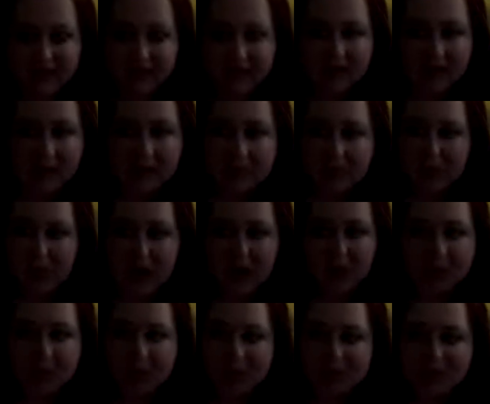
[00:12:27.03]
like,
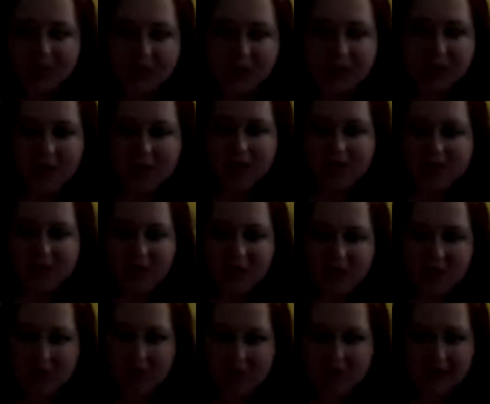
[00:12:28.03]
probably before you even know
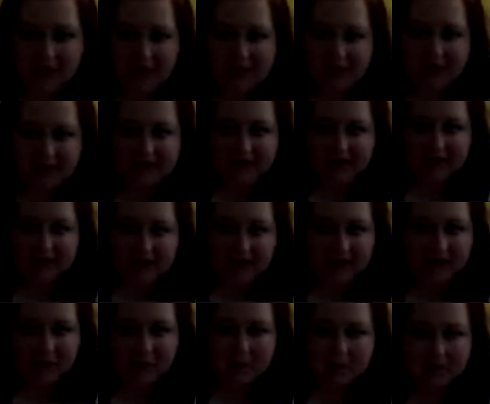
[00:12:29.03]
you're pregnant,
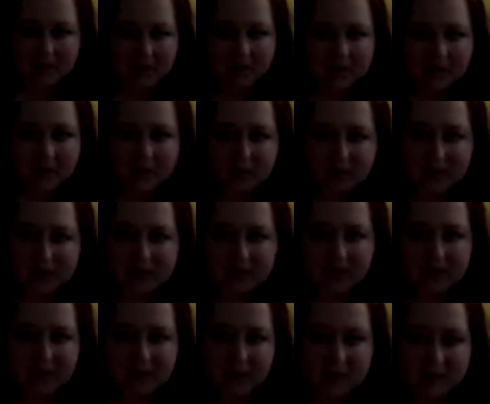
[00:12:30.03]
like, within the first
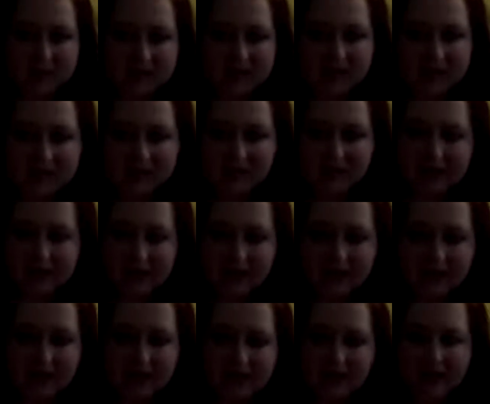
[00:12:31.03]
6 weeks.
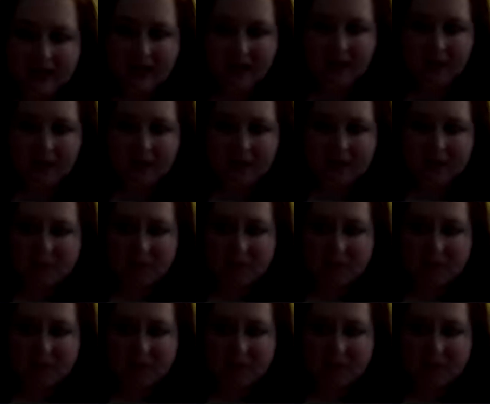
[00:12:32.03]
And